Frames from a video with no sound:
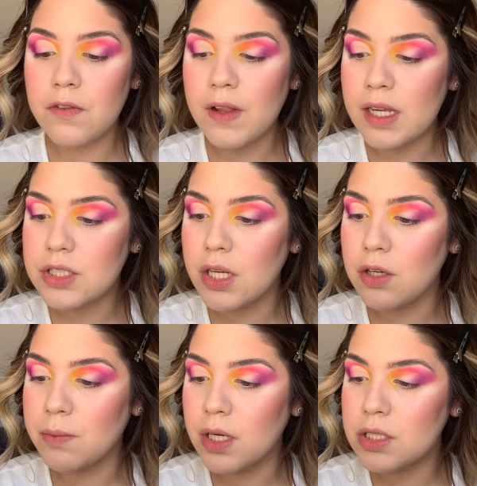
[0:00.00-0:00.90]
flat
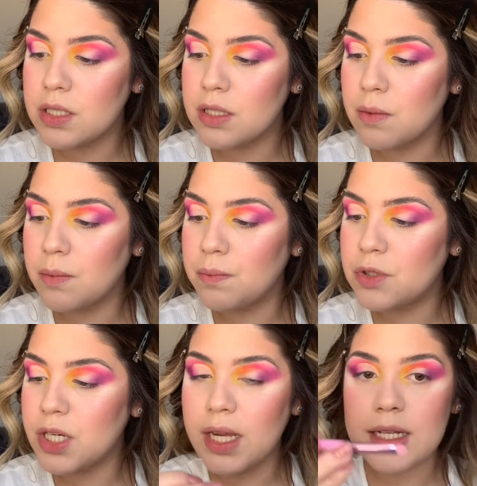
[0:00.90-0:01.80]
shader brush is the
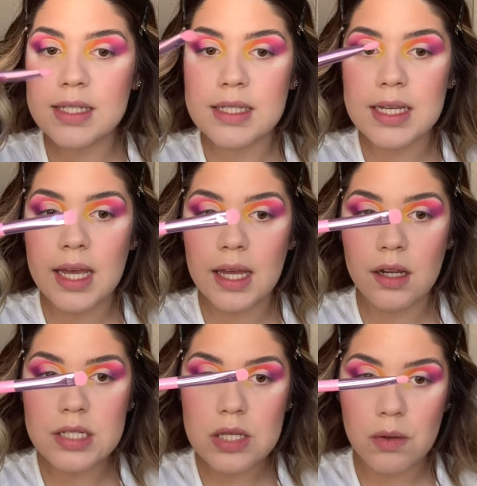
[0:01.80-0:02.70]
JS10,
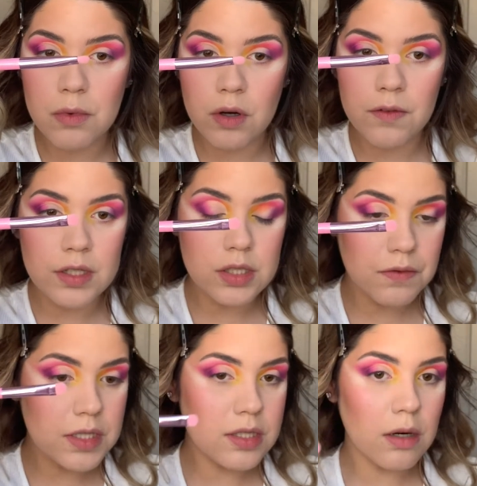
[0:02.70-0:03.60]
also a Morphe and
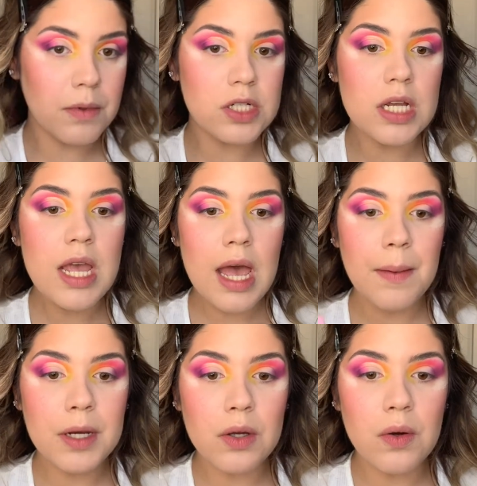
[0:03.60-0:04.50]
Jeffree Star brush.
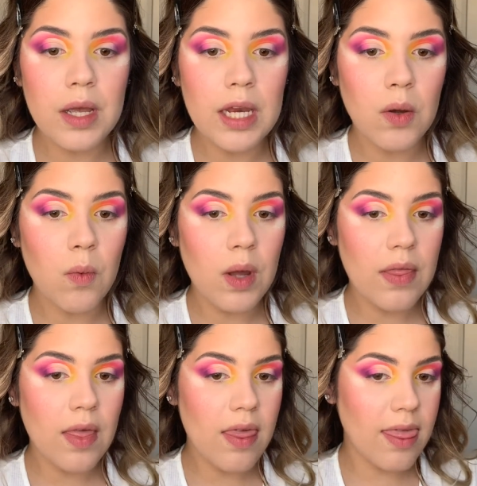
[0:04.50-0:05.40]
I'm gonna go in
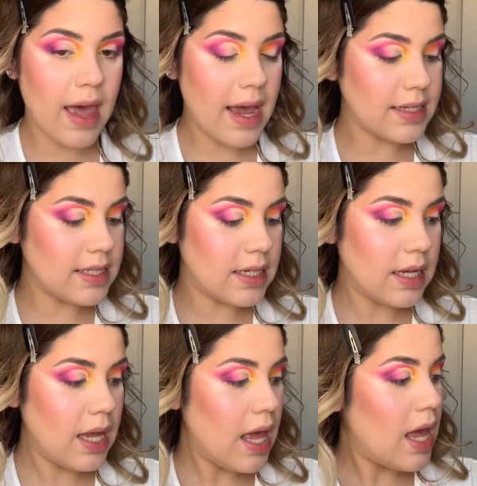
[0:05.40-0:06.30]
with that
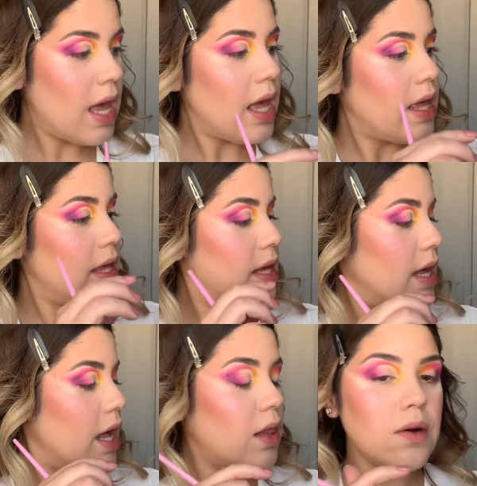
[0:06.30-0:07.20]

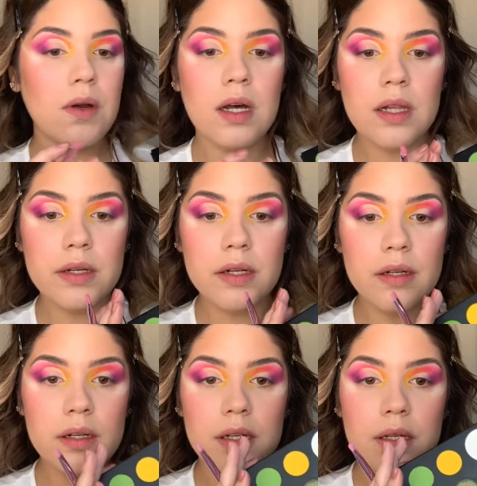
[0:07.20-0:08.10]
yellow color
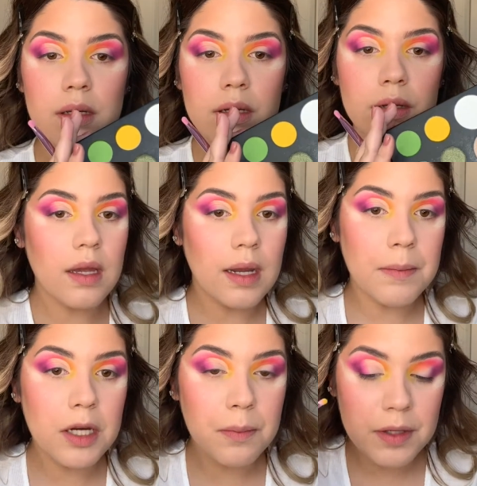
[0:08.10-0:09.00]
and I'm
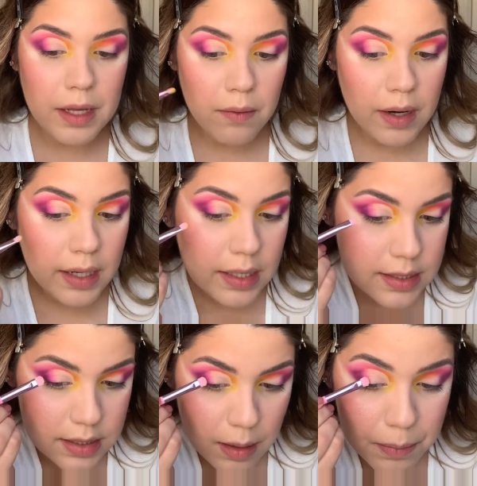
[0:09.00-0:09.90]
gonna put that right
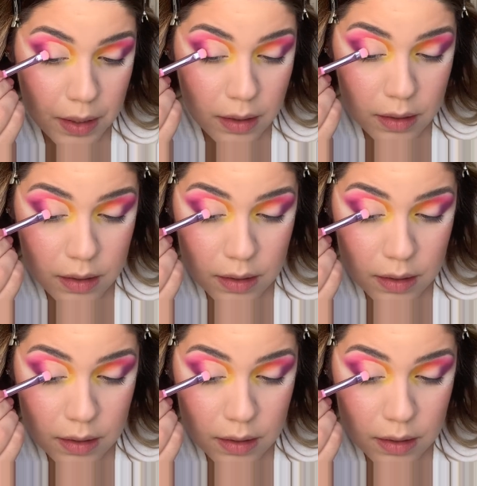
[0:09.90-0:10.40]
next to that pink.